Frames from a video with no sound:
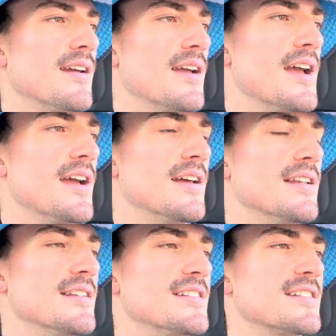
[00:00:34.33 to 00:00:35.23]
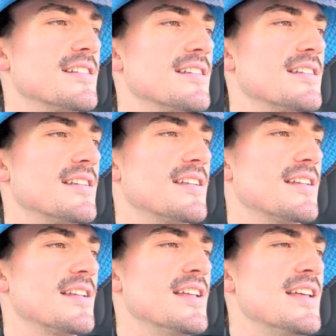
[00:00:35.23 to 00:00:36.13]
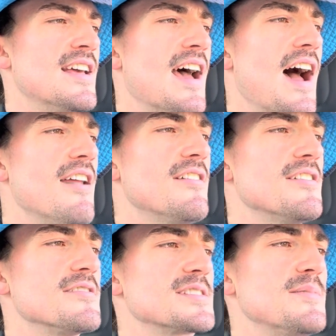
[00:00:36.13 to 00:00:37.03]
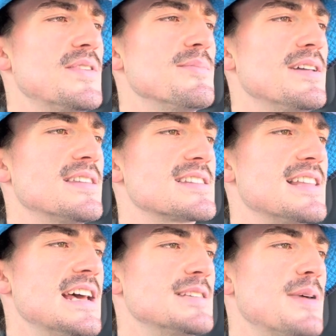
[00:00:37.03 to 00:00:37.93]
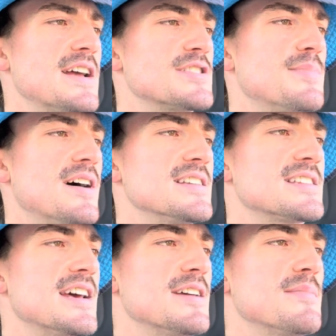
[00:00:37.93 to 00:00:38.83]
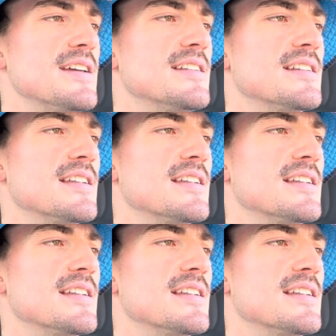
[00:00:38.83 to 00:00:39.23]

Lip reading: and I don't know, something about this last batch of pasta I made,